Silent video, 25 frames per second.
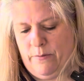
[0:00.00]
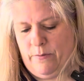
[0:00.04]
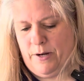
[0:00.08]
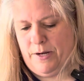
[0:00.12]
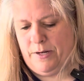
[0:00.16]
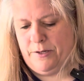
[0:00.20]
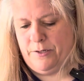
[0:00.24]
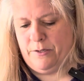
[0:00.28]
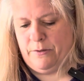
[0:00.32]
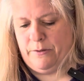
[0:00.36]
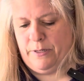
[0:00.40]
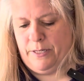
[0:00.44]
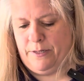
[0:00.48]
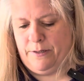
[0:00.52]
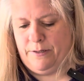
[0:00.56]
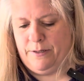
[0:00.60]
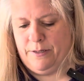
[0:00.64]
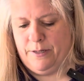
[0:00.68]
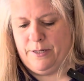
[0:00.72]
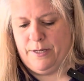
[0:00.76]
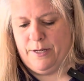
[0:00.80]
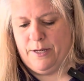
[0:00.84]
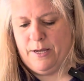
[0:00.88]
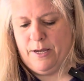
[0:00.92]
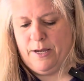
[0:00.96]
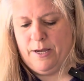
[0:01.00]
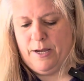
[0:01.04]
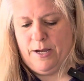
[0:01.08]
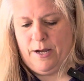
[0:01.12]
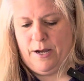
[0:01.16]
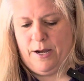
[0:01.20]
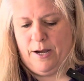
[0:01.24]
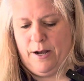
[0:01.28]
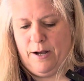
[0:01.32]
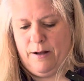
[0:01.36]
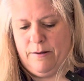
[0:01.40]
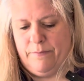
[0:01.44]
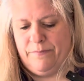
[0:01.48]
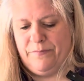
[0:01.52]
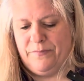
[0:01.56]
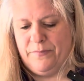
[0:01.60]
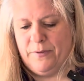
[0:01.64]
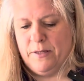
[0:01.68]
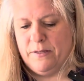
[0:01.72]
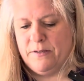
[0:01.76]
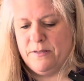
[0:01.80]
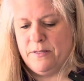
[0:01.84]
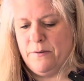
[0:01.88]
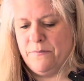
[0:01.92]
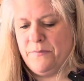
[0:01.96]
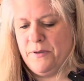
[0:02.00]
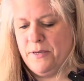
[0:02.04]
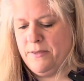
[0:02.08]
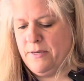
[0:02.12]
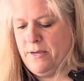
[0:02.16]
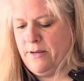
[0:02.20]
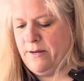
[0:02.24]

want to do it. Something